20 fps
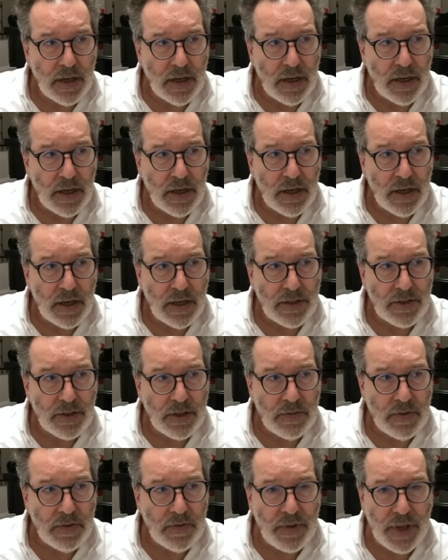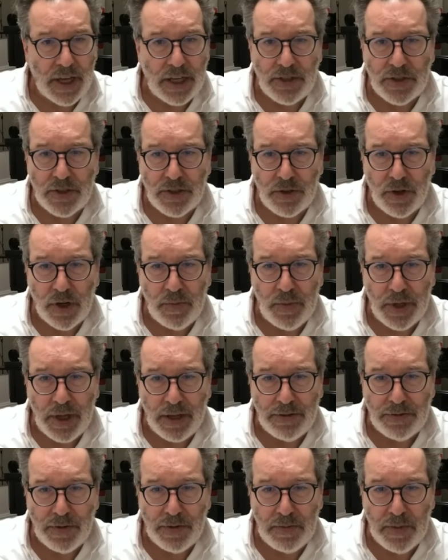a sort of inflation story
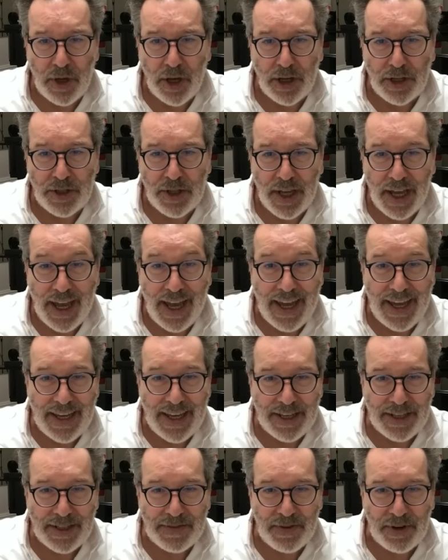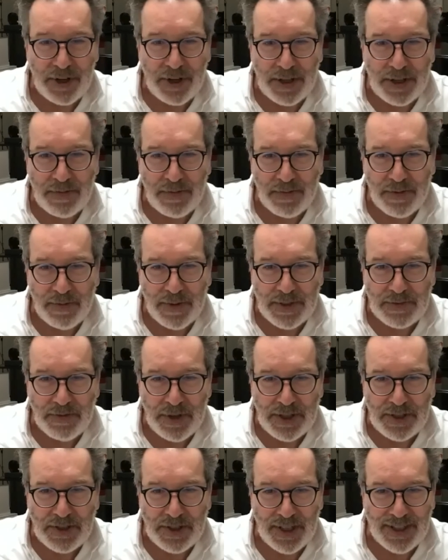beginning to emerge that is very different from its
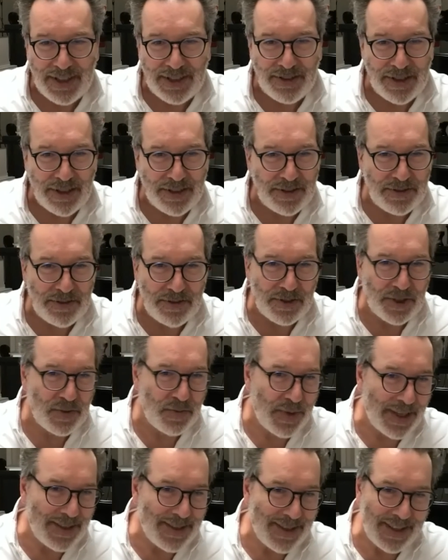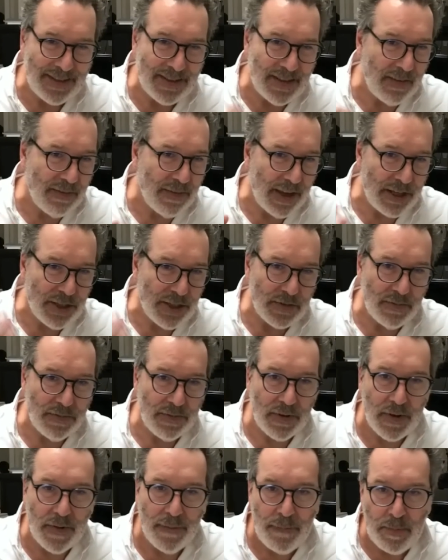recent history, because of course Japan's had deflation
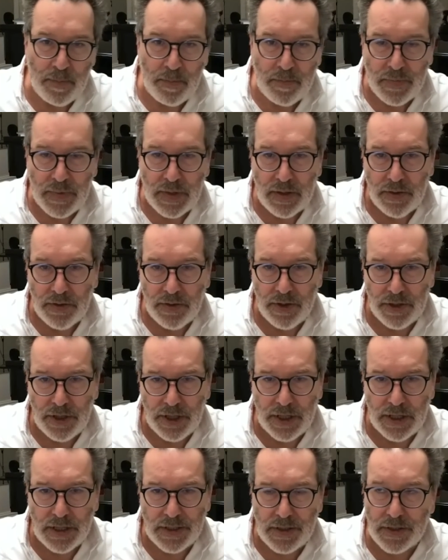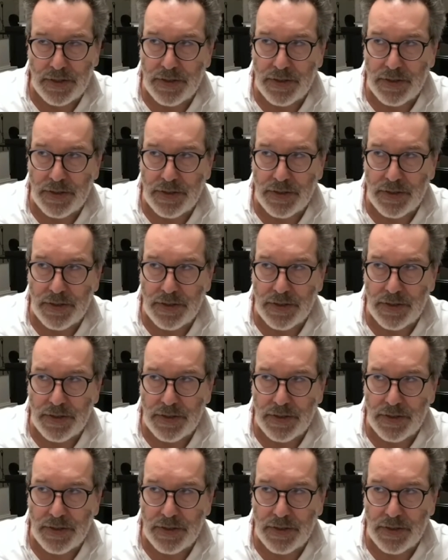for 30 years or